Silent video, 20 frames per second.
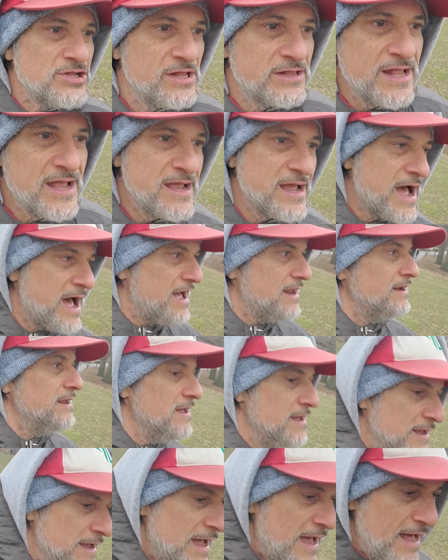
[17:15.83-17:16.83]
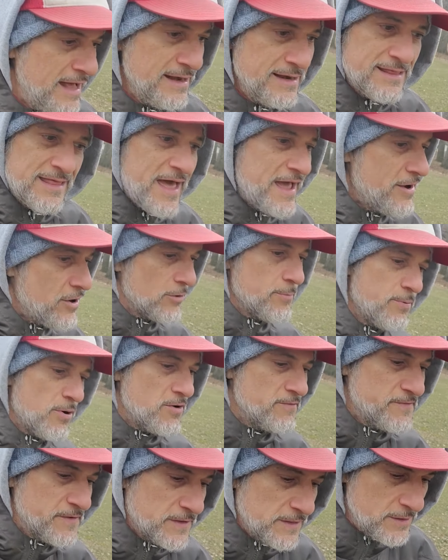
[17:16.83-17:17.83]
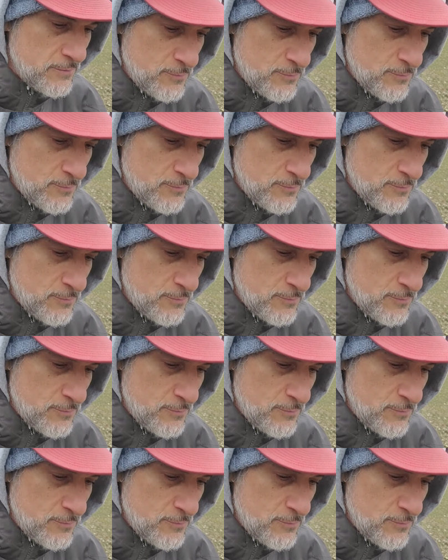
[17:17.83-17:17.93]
that they got, and they are perfectly